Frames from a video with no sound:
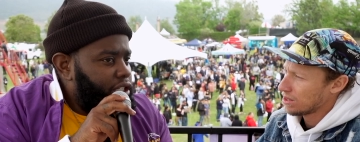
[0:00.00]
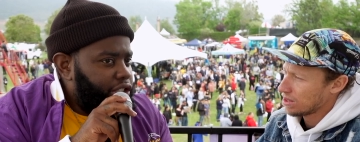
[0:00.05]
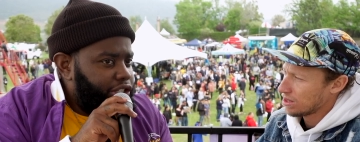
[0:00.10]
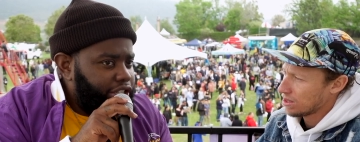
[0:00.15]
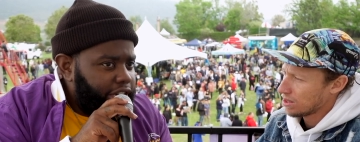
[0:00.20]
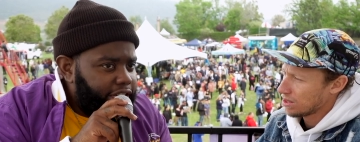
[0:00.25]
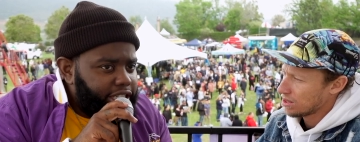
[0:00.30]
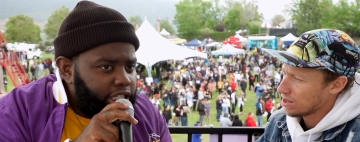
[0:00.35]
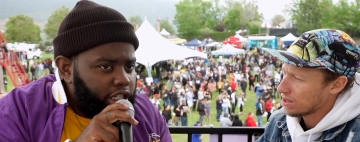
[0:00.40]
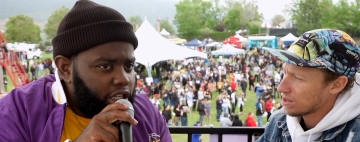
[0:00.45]

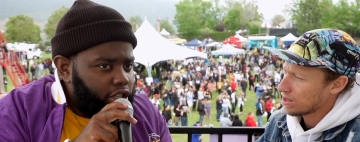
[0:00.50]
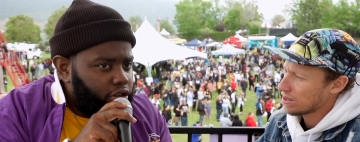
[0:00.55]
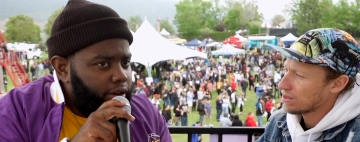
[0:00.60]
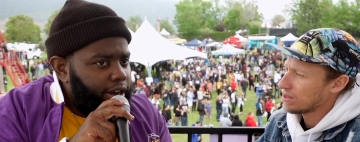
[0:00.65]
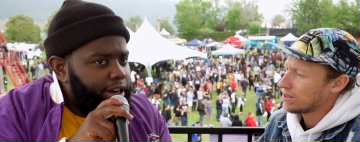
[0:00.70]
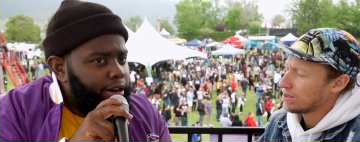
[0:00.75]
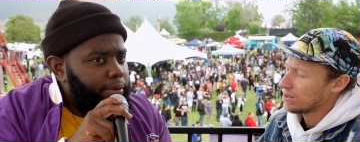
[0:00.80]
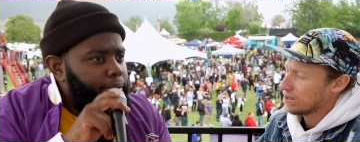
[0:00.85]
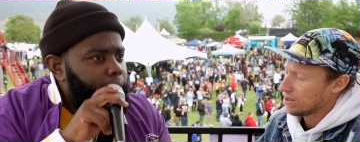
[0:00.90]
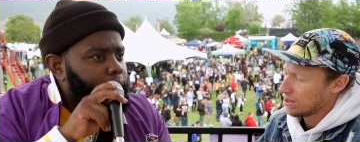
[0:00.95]
Speaker 1: Justin
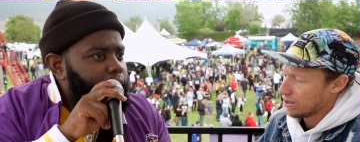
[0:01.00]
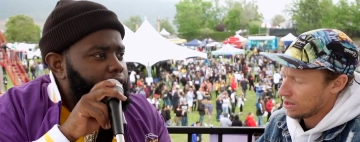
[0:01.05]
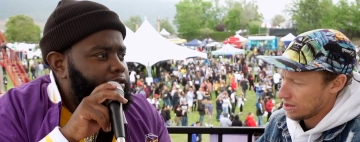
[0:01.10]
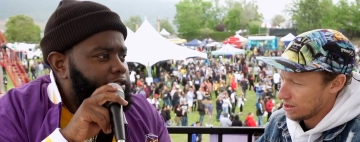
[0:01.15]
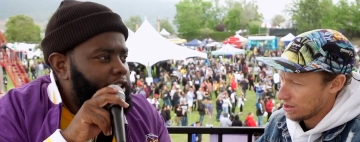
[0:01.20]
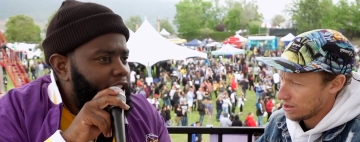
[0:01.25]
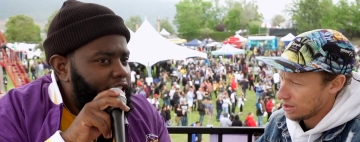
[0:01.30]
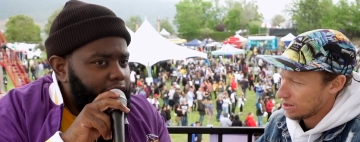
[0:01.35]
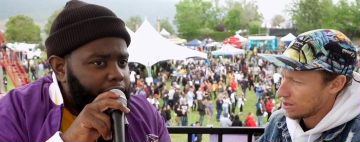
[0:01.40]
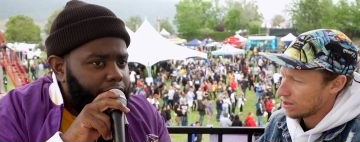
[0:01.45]
Credible and
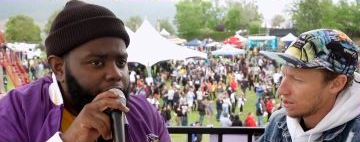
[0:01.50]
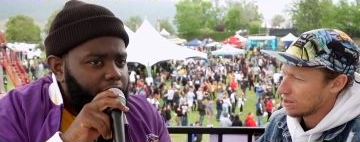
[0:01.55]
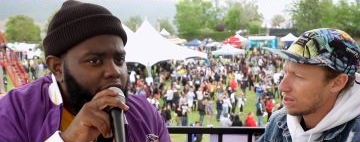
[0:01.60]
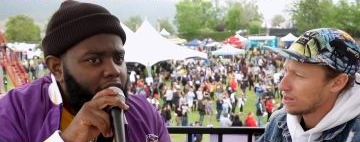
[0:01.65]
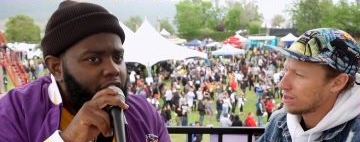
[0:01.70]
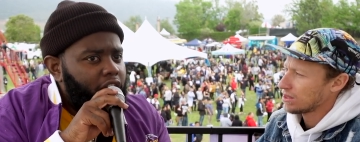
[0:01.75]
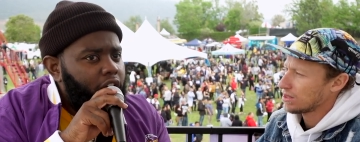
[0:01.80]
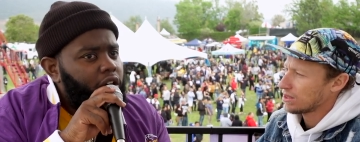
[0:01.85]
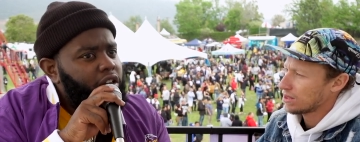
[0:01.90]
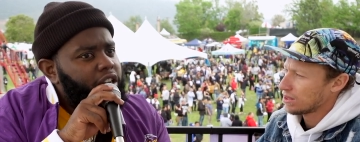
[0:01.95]
Felli
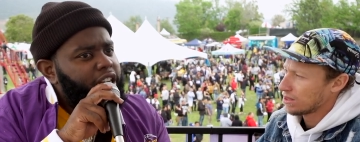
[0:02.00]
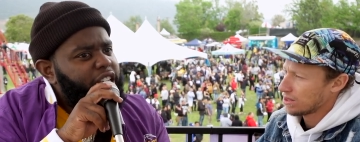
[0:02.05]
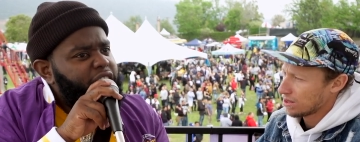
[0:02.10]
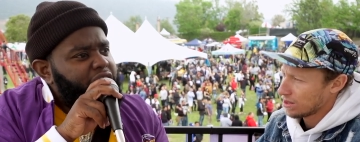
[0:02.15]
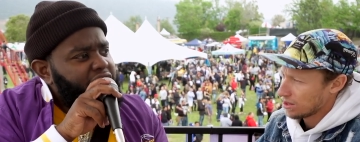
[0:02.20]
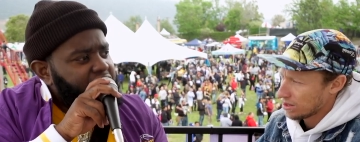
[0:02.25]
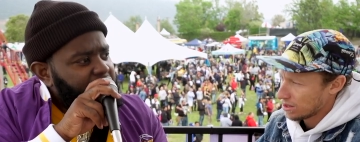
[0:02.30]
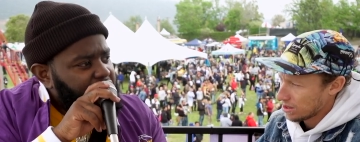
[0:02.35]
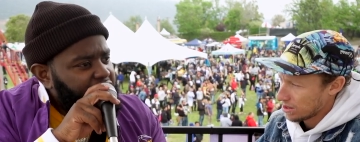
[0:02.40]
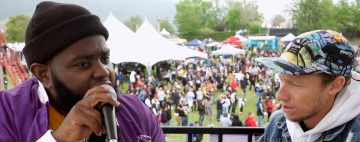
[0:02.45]
Fel and
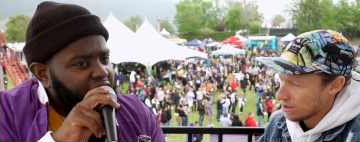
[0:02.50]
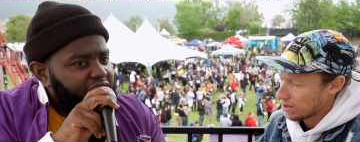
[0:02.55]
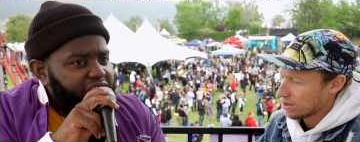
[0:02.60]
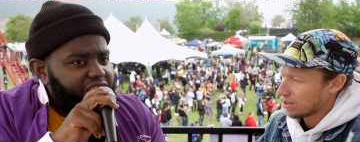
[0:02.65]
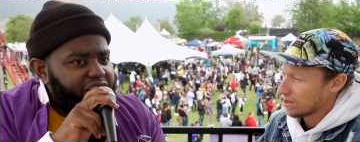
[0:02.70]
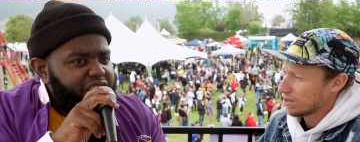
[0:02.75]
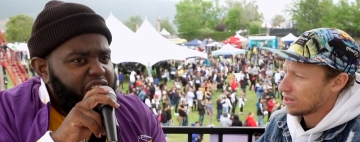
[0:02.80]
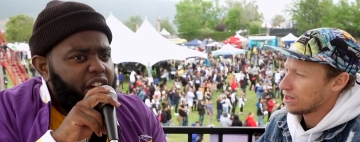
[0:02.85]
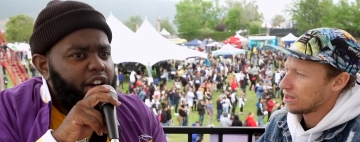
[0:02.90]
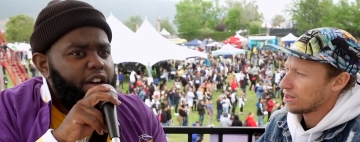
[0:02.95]
DJ
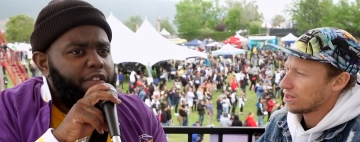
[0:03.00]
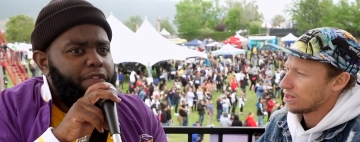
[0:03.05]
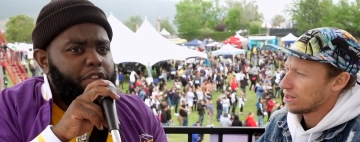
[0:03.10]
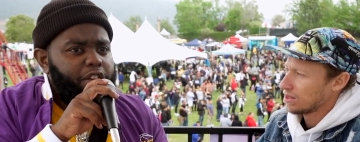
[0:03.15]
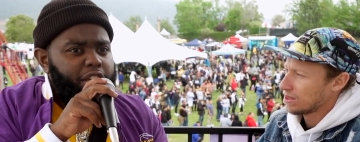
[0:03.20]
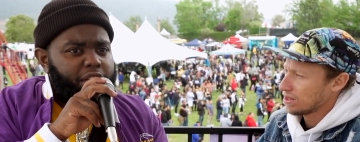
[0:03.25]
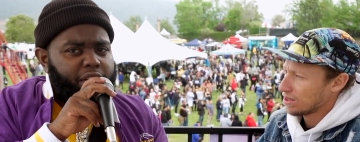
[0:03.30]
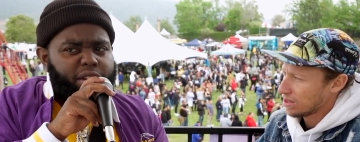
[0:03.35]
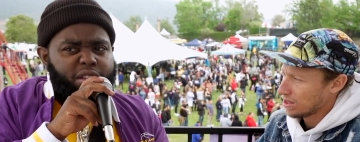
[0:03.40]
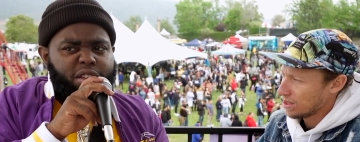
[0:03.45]
Enough
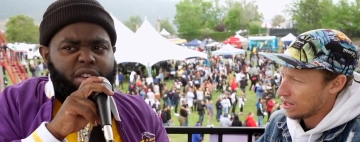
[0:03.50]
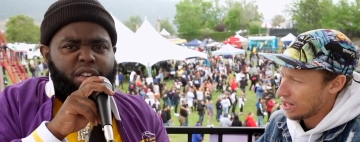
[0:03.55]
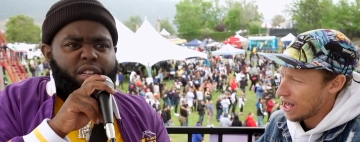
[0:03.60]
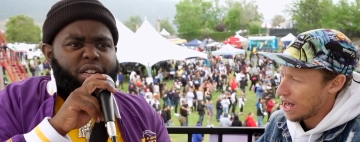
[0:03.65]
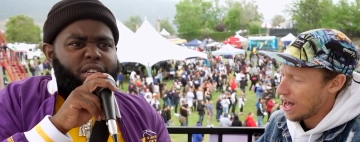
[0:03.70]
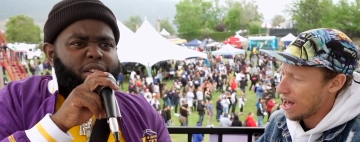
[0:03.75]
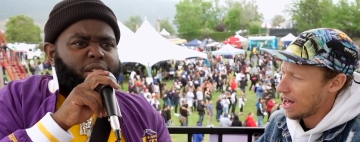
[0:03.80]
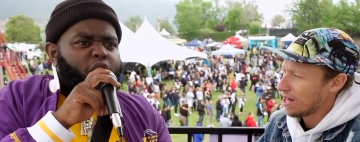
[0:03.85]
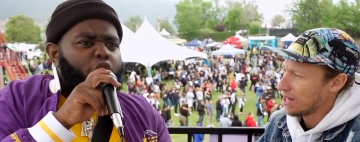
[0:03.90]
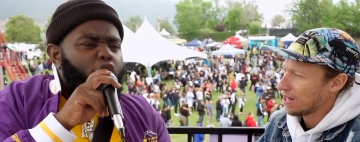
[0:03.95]
and yeah.